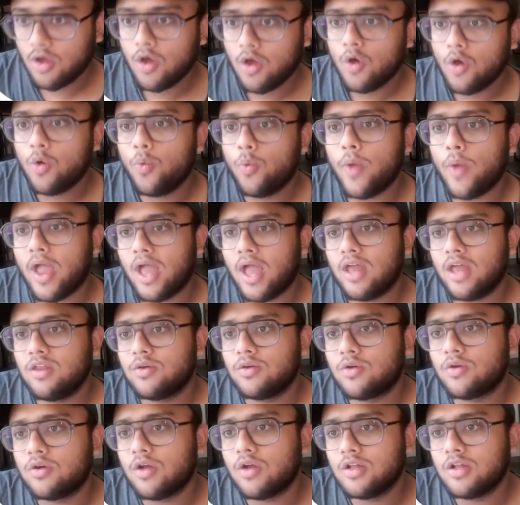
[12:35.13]
where you
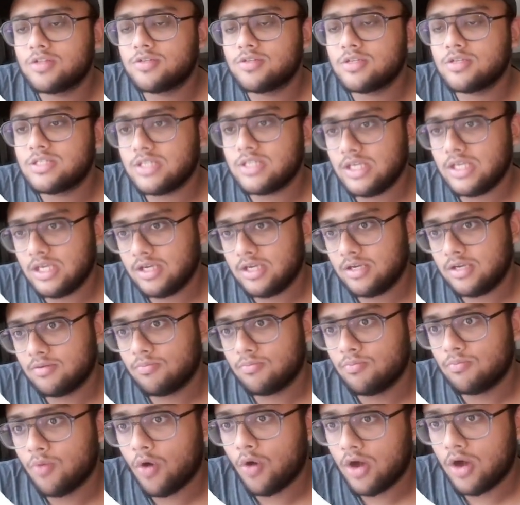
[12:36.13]
could also see
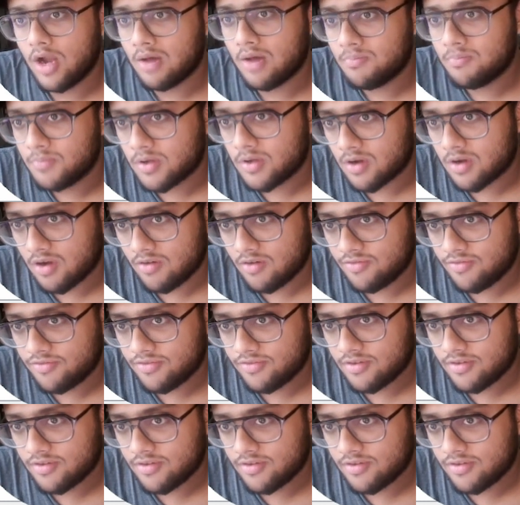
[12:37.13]
more number of